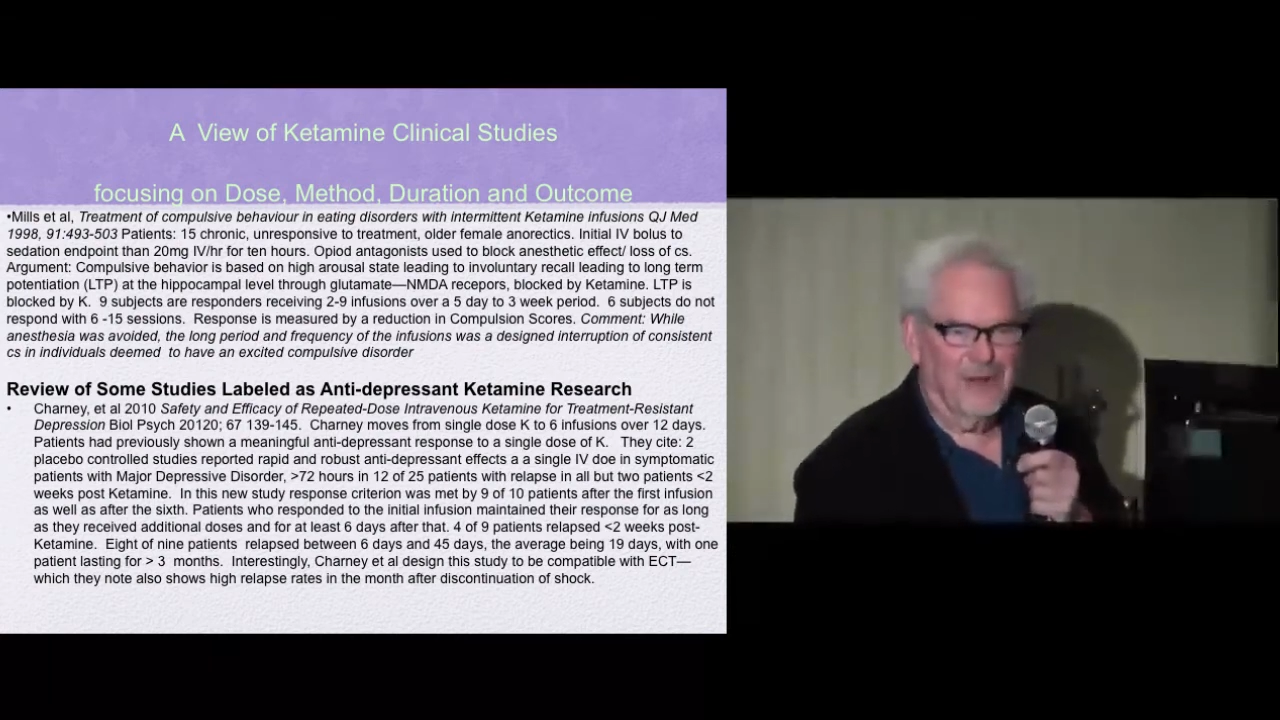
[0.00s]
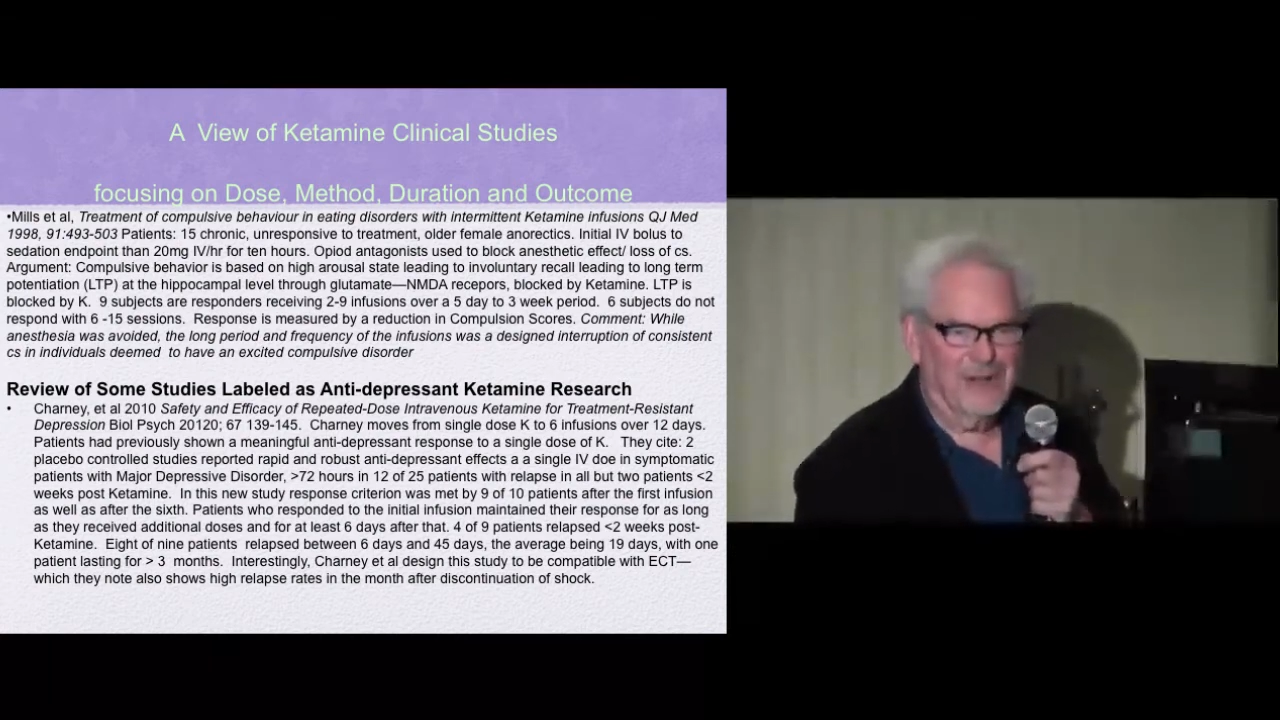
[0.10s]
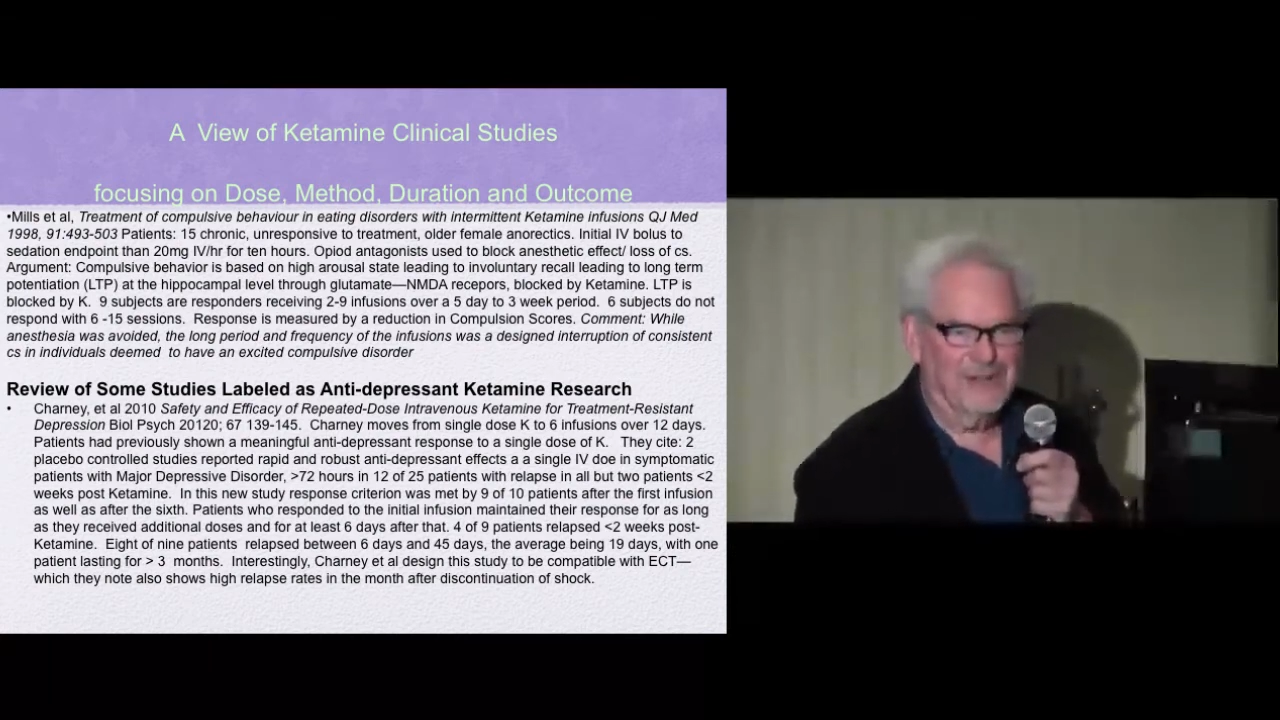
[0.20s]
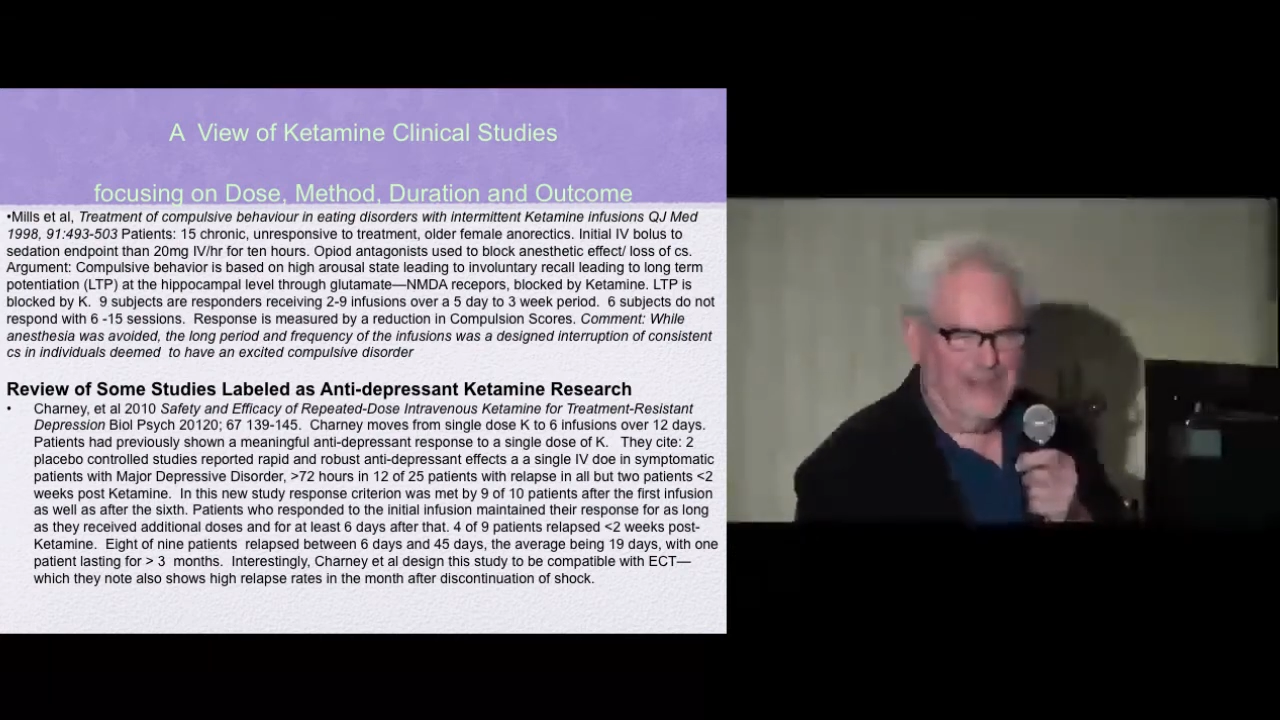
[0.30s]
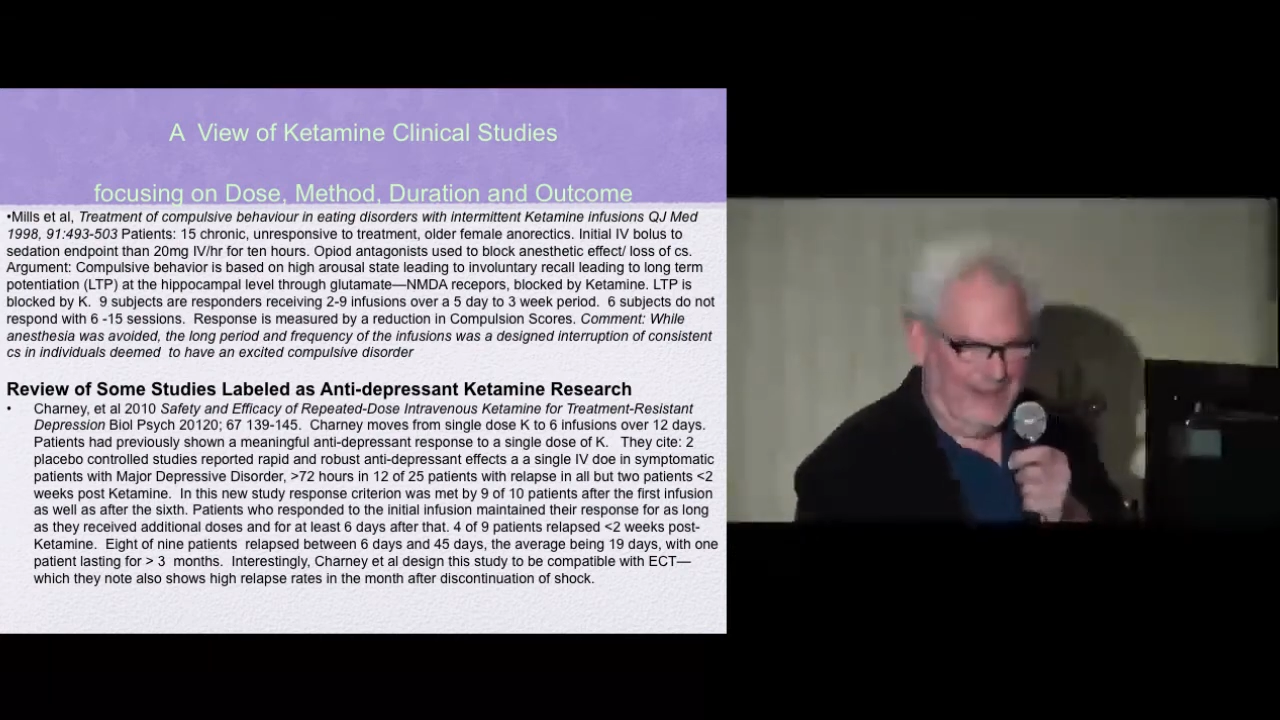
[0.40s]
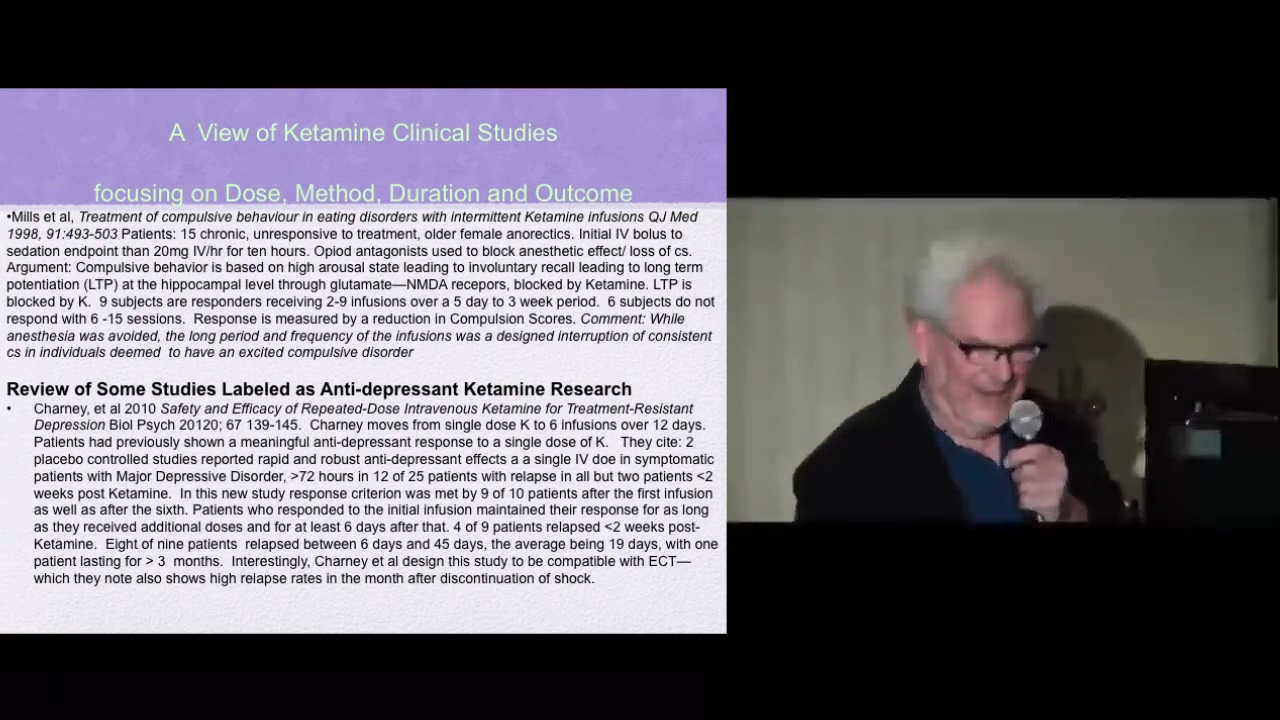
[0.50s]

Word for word: wanting to